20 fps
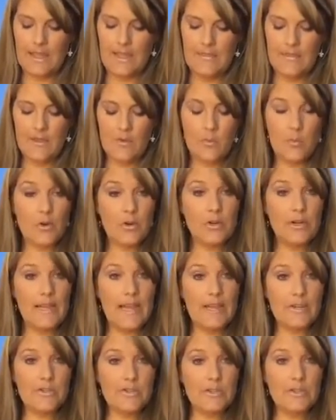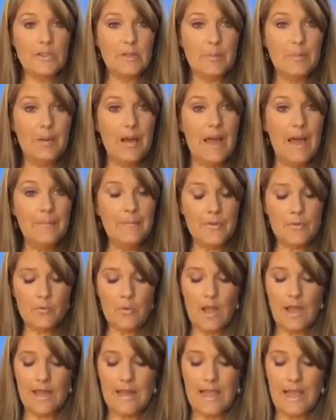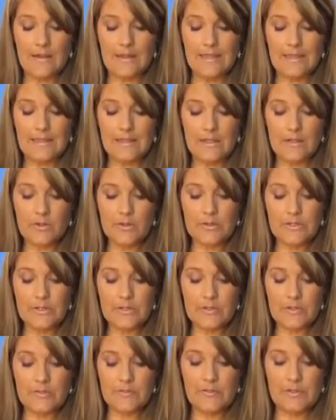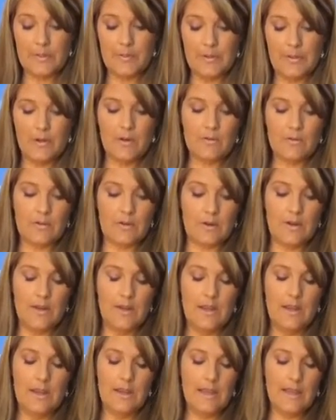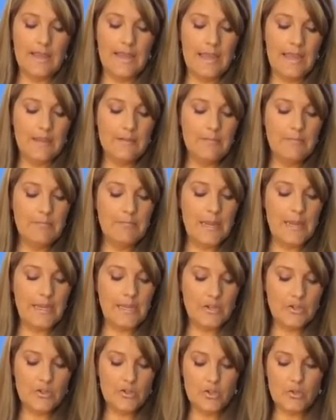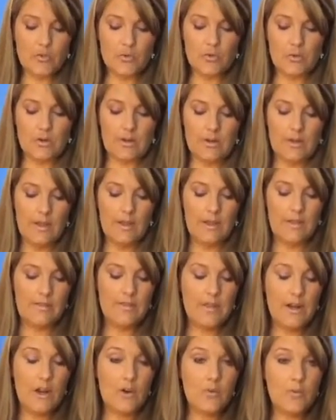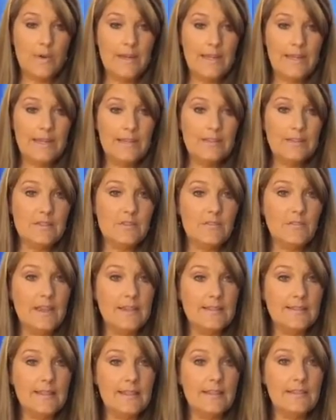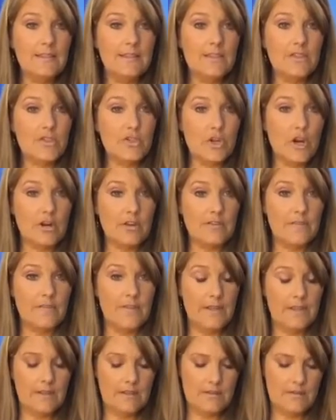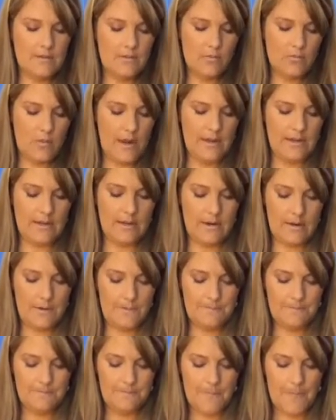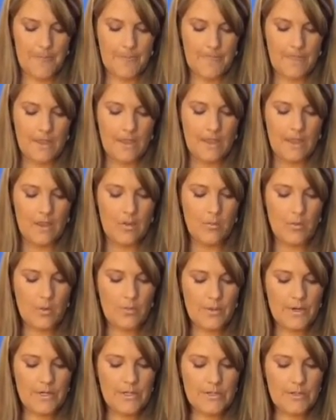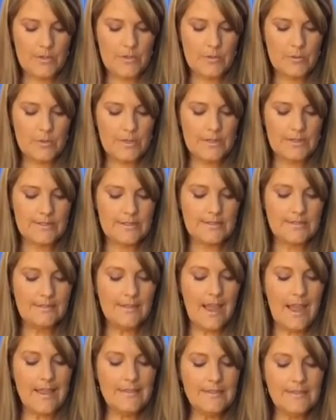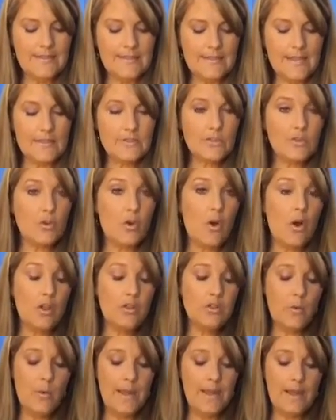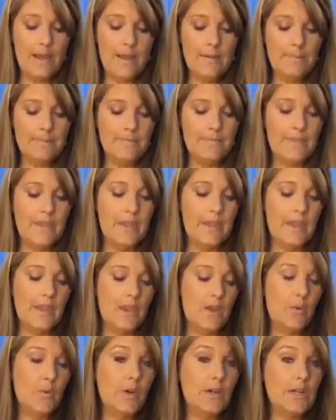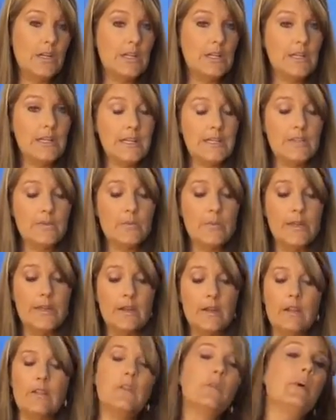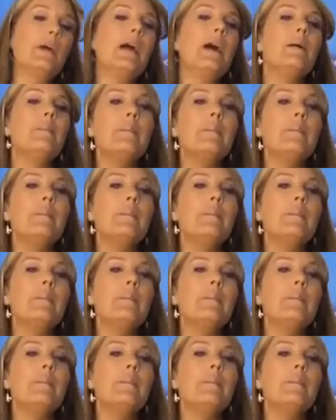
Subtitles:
and then we're going to actually pop the rod out and literally just flip it over. Again, making sure that our ring is facing the shark fin right here. And what we're going to do is we're going to slide the sensor all the way up, and we're going to click the ring all the way